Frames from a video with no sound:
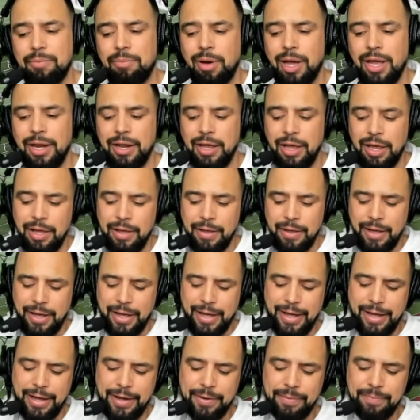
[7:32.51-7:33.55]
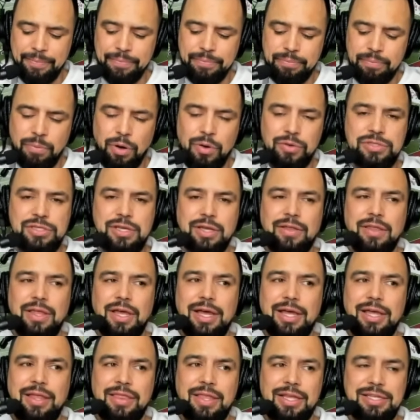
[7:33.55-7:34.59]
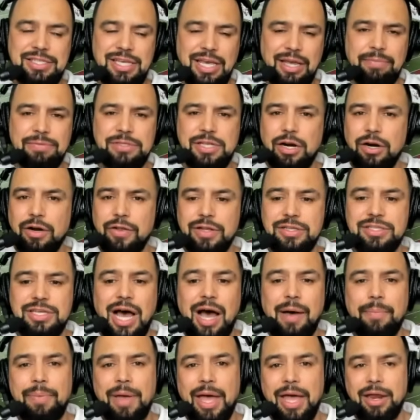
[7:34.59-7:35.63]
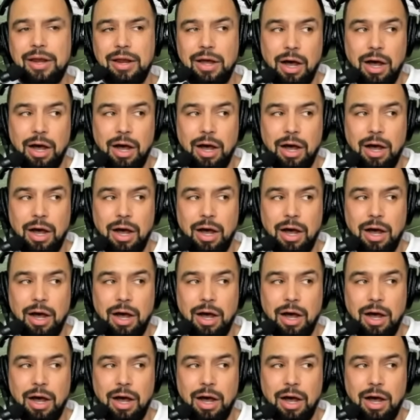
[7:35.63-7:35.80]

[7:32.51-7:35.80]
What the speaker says: But most of the teams that are in the top eight,